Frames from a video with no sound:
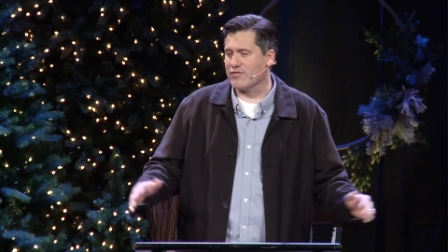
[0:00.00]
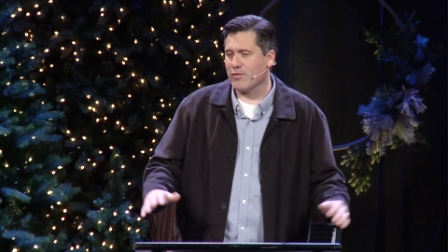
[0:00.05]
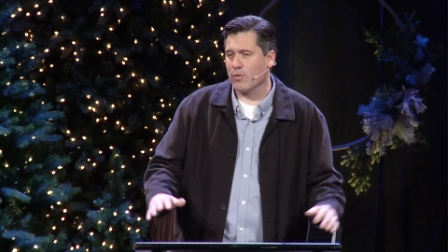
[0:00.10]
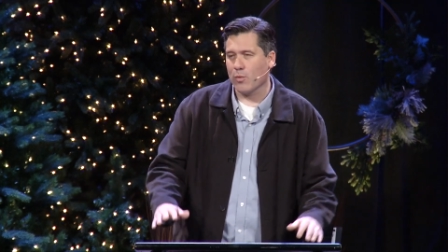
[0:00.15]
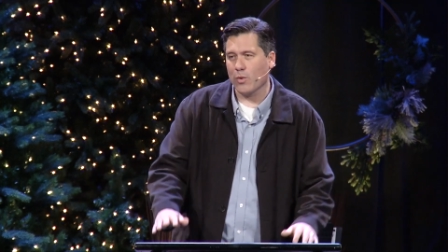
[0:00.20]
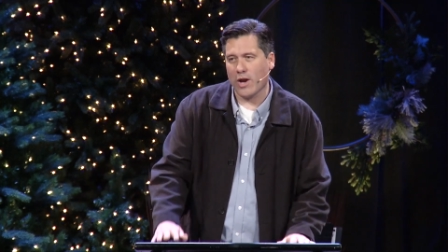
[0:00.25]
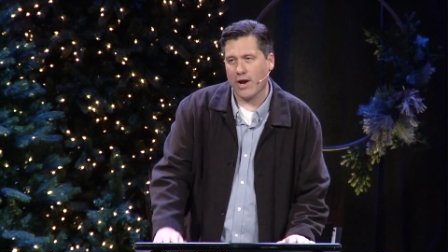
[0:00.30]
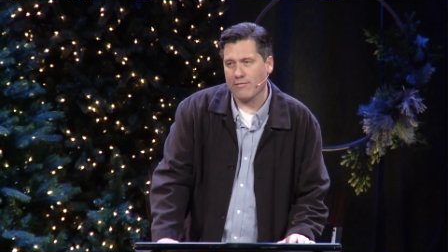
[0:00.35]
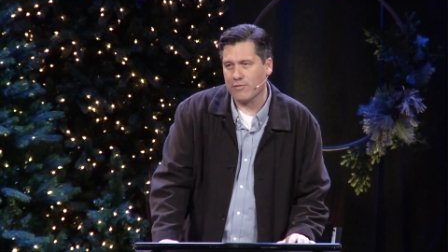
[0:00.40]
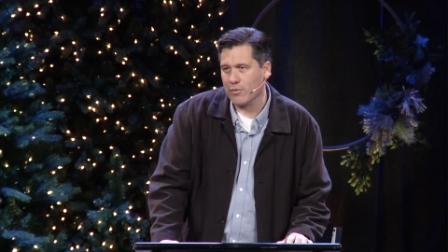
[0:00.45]
For
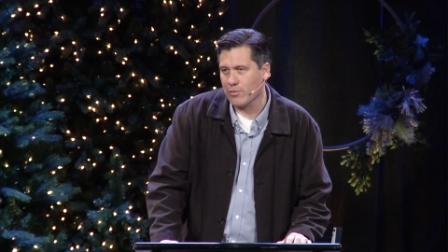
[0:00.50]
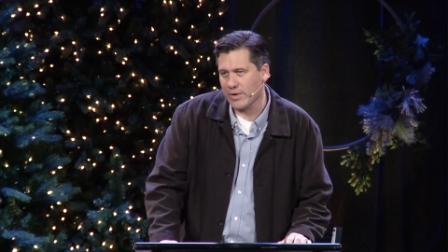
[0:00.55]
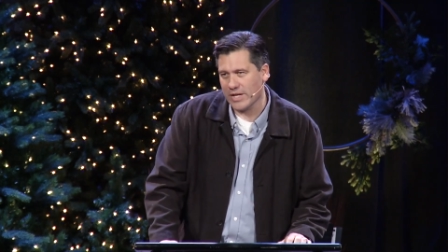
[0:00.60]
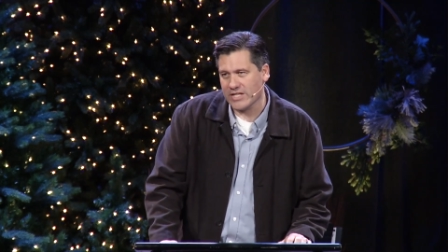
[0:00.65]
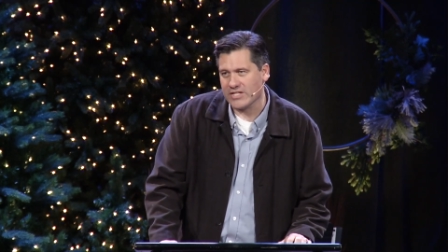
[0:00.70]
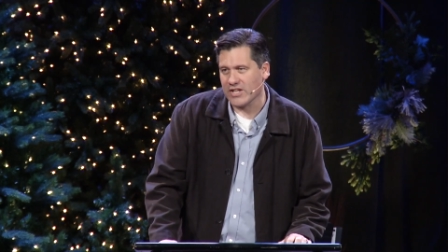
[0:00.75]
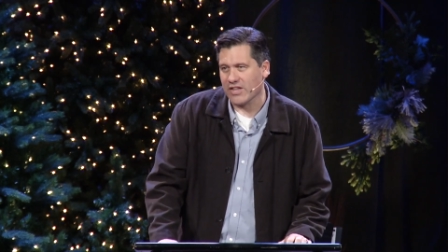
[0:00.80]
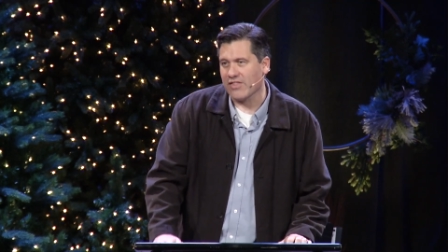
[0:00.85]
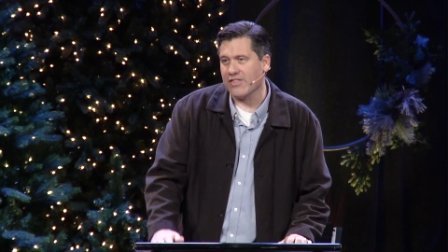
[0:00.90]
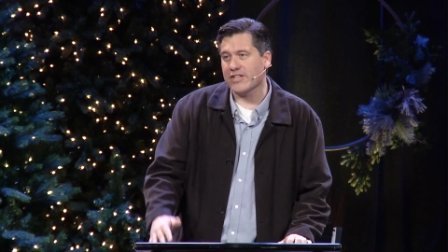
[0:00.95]
whatever
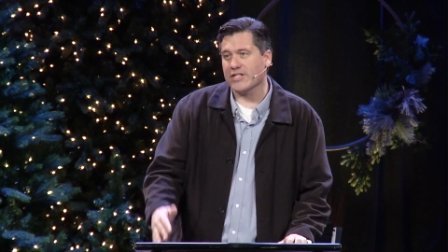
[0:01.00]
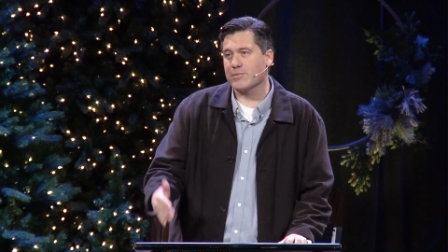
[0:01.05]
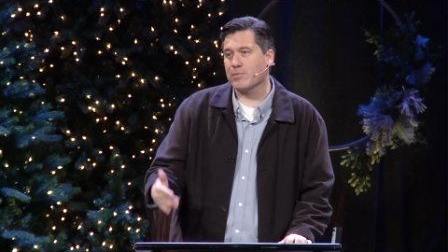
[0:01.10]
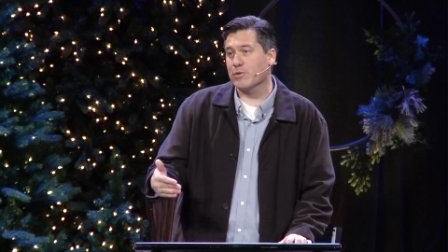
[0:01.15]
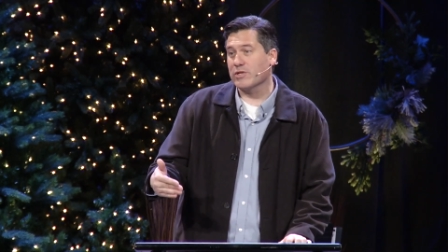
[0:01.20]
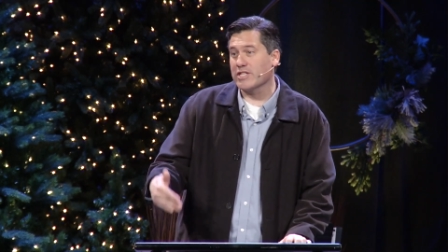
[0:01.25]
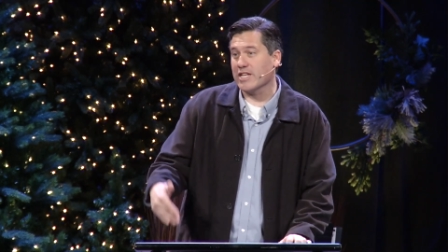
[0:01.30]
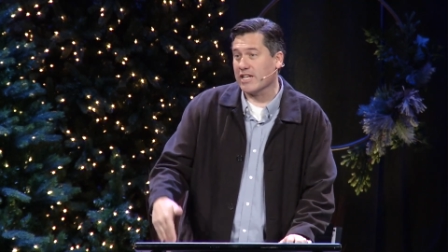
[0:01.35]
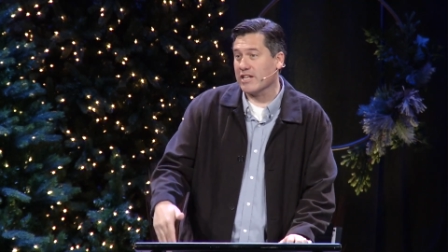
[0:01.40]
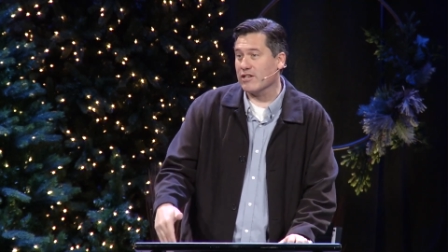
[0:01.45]
reason, this
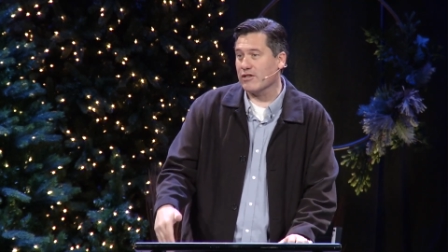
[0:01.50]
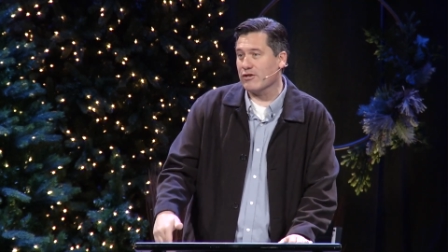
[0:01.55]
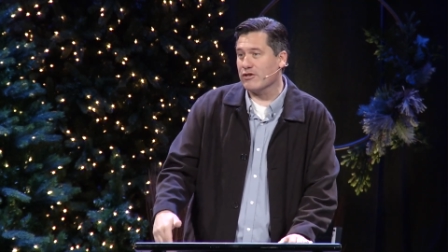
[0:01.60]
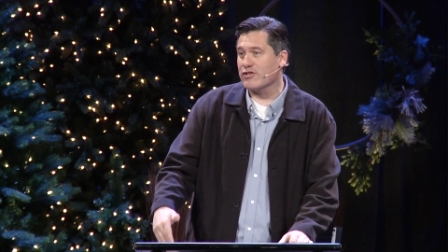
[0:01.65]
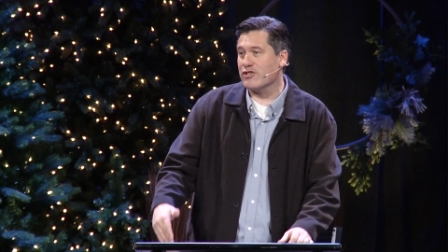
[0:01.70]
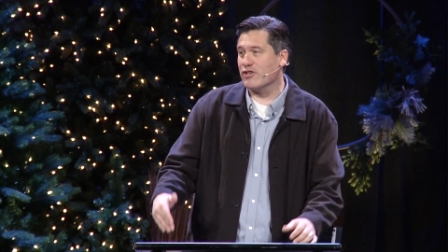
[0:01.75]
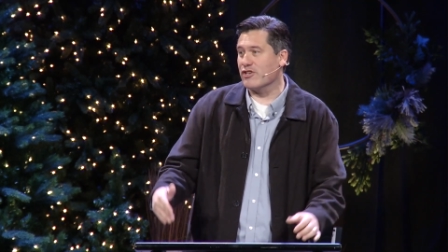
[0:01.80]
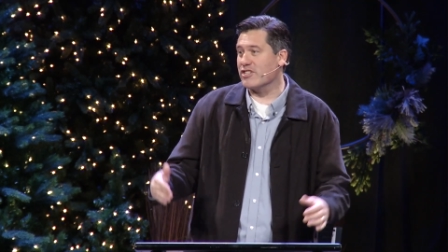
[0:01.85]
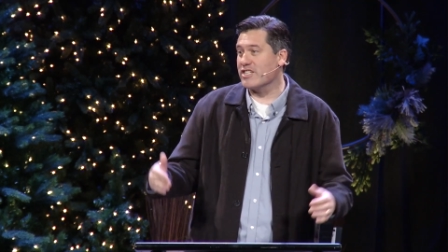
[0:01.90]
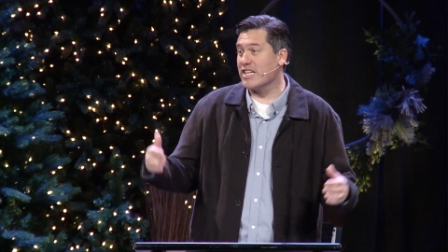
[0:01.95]
particular
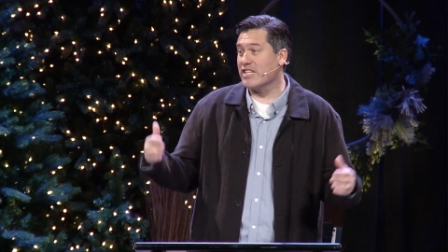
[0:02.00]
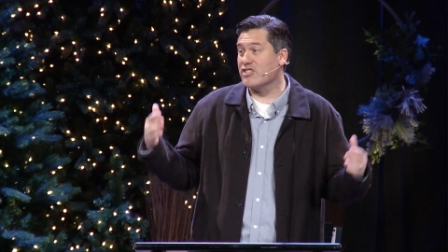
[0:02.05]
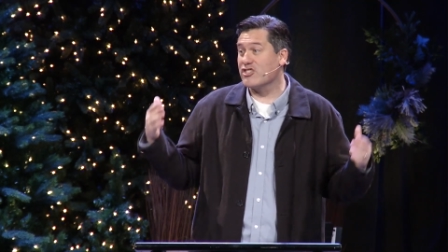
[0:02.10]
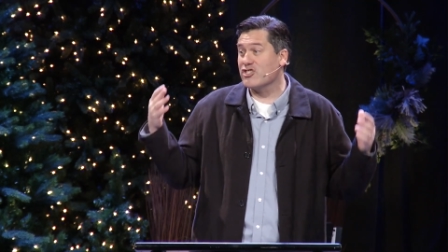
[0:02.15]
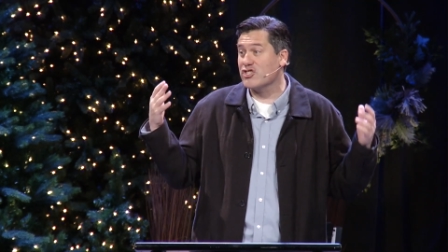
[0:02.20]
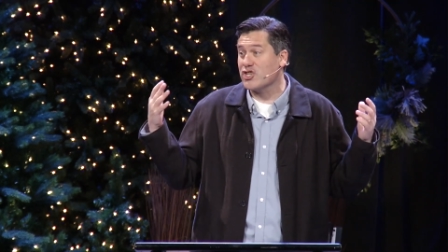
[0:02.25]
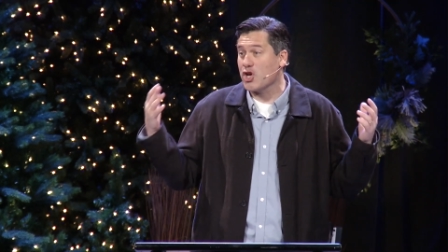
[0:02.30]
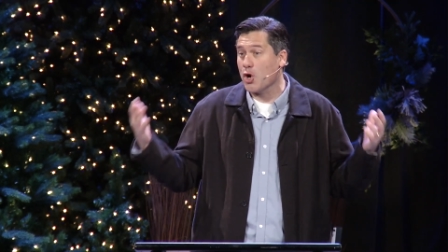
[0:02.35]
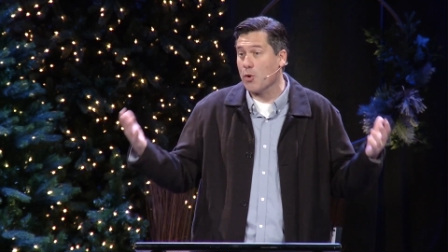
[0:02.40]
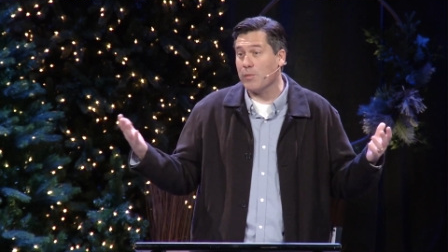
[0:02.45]
church had
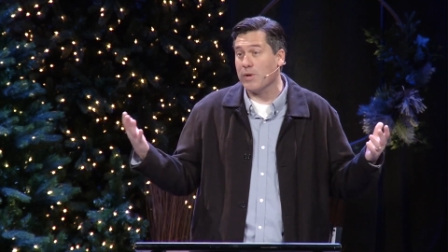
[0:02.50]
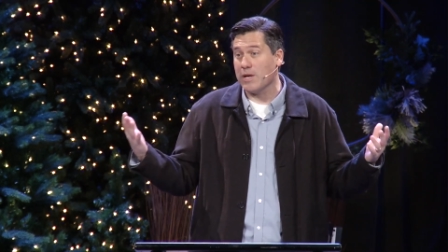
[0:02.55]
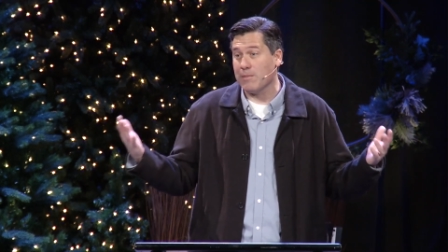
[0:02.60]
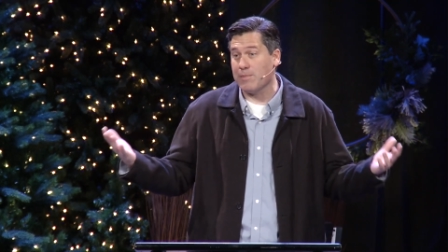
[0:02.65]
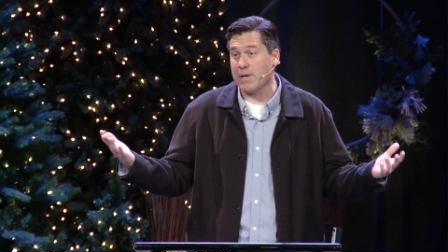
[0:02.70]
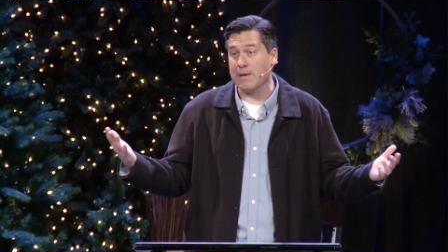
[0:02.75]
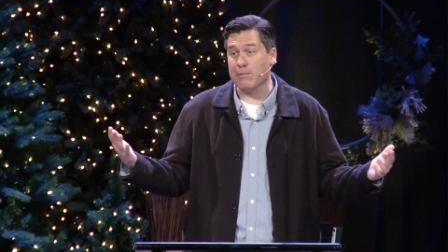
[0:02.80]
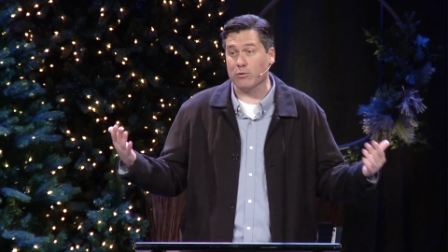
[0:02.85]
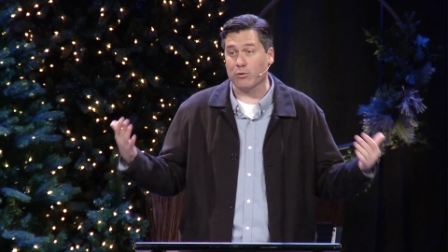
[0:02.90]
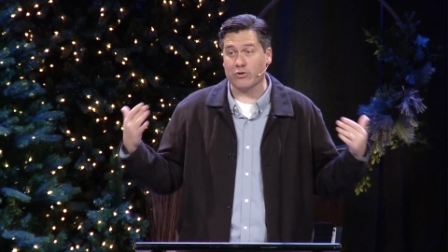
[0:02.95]
so many
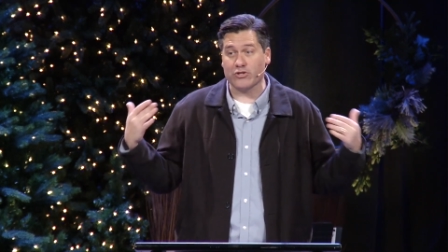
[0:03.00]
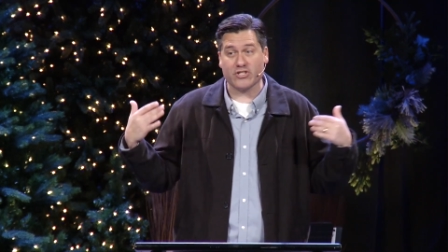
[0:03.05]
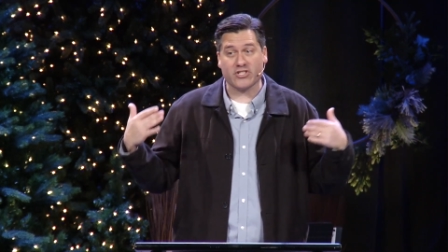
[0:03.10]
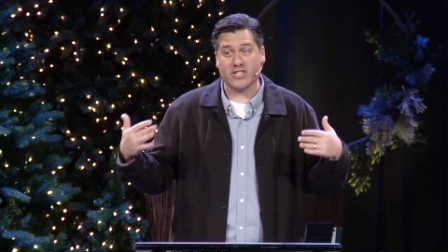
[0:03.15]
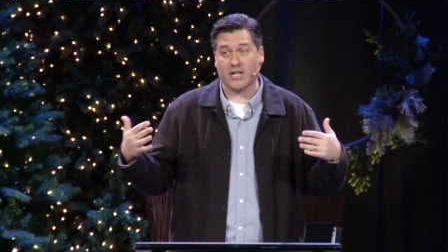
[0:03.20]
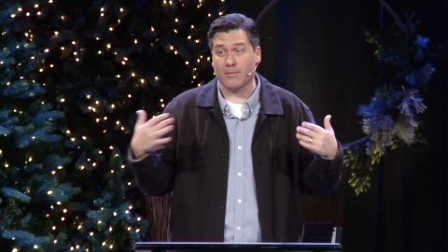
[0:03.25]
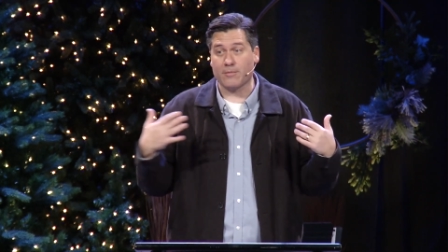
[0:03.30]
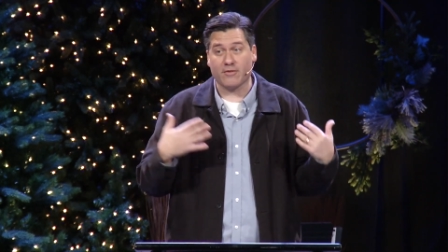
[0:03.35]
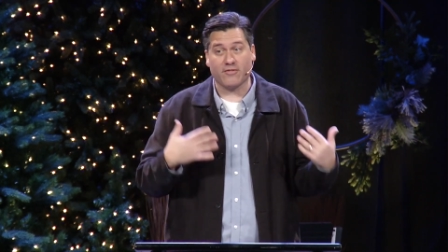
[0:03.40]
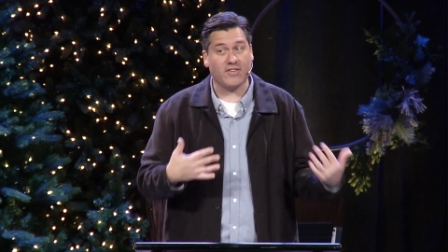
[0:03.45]
people who
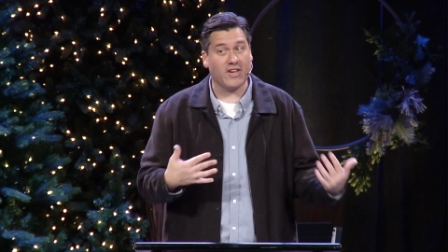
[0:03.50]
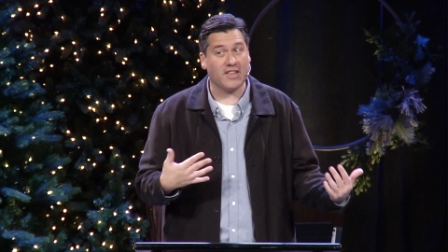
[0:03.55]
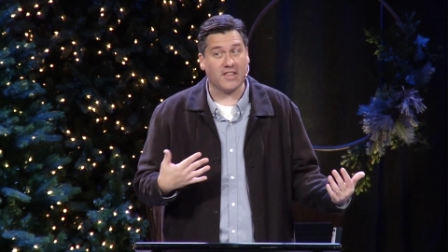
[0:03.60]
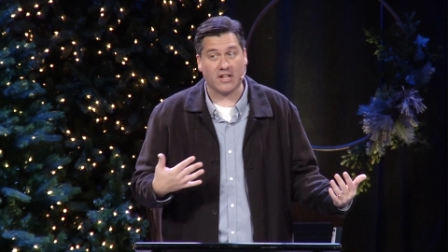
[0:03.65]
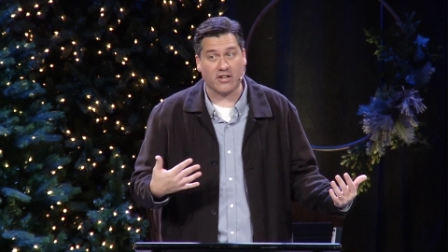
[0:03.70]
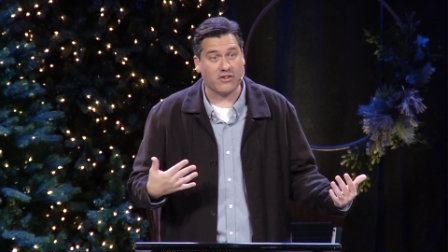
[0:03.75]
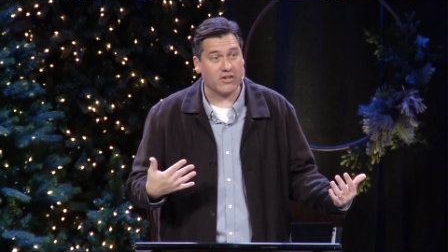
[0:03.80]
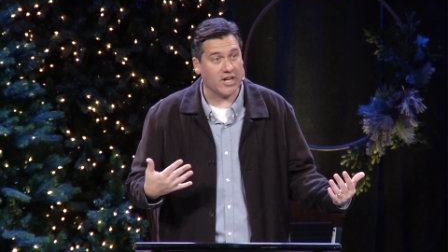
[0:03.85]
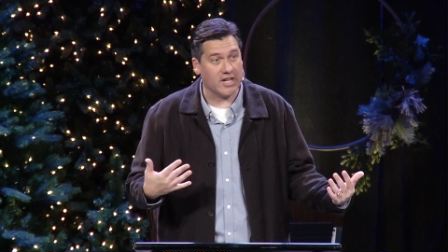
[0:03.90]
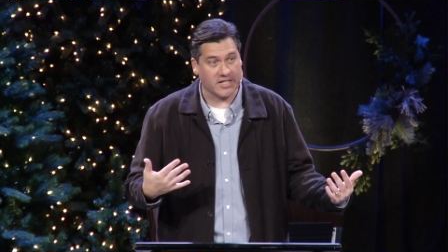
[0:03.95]
just come to faith
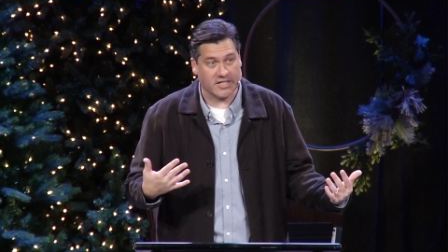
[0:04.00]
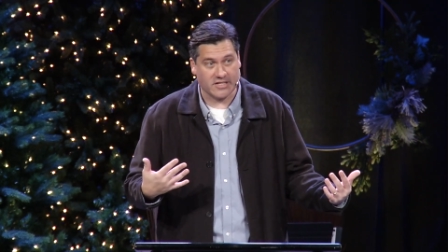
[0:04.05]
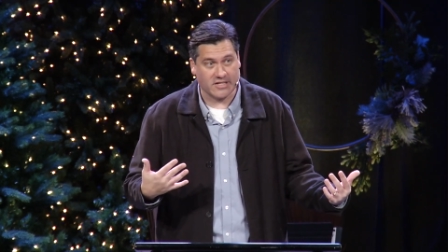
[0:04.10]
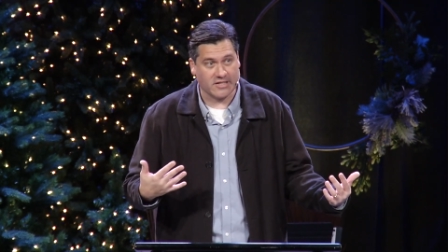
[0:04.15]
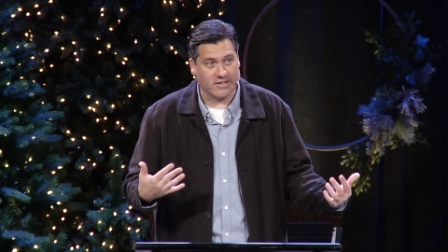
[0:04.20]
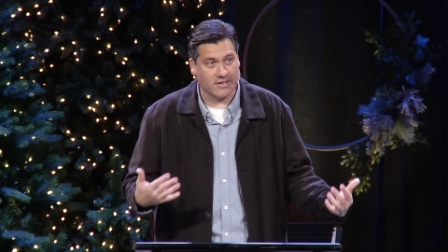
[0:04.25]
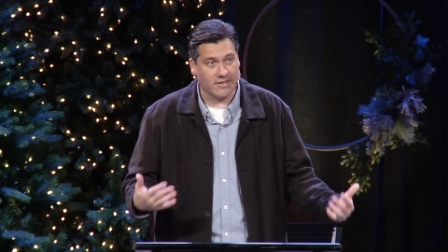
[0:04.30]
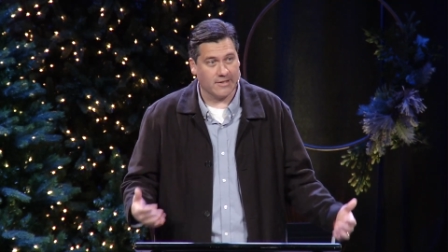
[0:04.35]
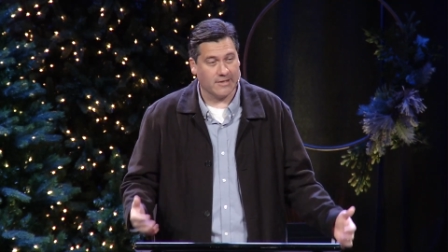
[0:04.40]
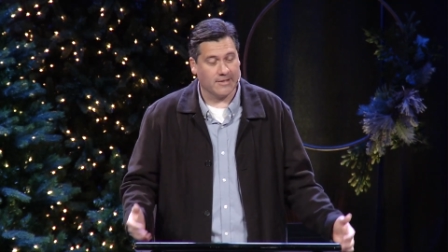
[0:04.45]
in Christ.